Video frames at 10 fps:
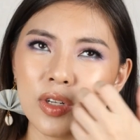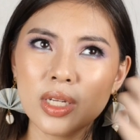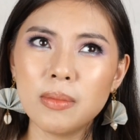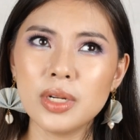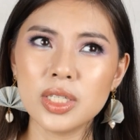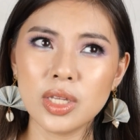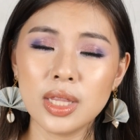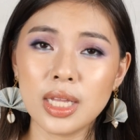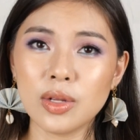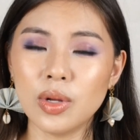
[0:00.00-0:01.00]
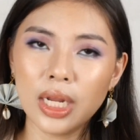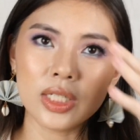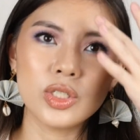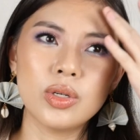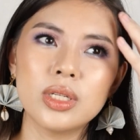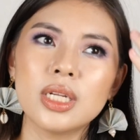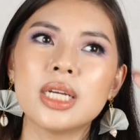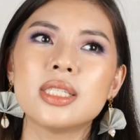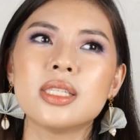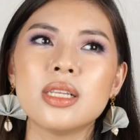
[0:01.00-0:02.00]
For some reason, that collection
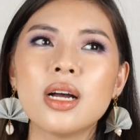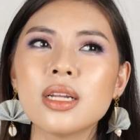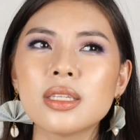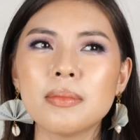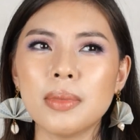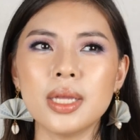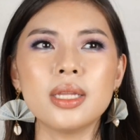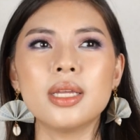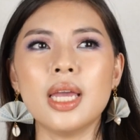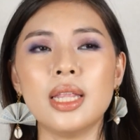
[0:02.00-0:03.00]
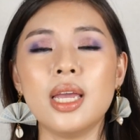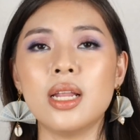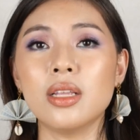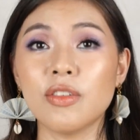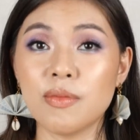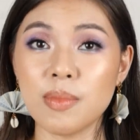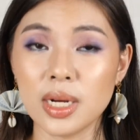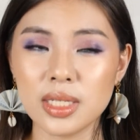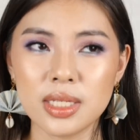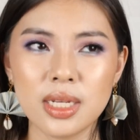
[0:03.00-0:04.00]
has not been getting a lot of
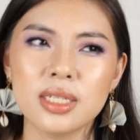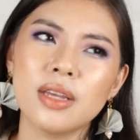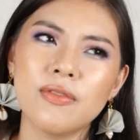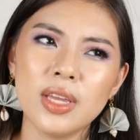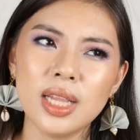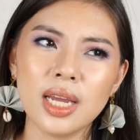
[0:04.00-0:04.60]
buzz because I feel